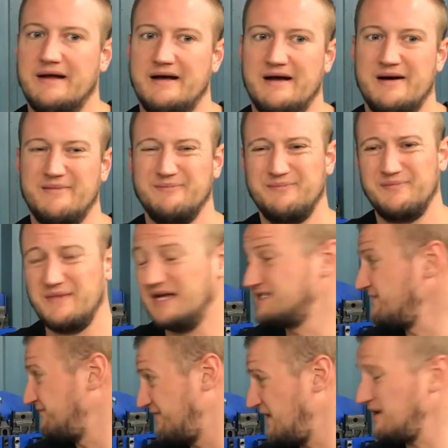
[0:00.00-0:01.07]
Um,
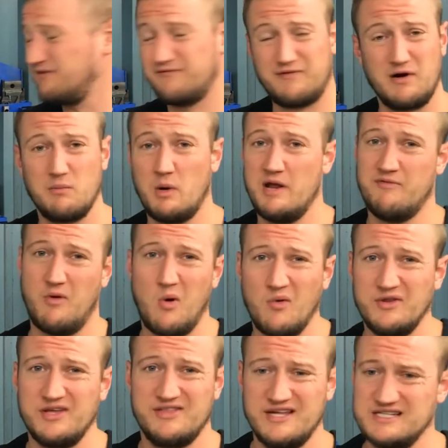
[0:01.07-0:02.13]
it's a very firm way of
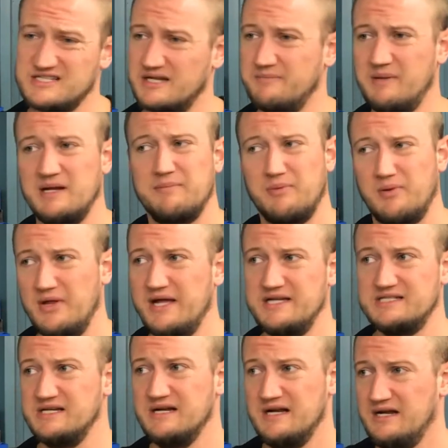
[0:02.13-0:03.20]
holding things like big
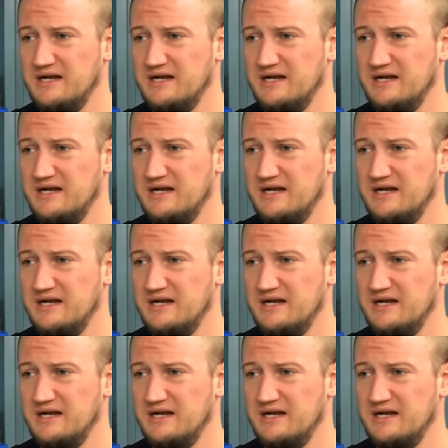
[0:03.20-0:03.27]
plates.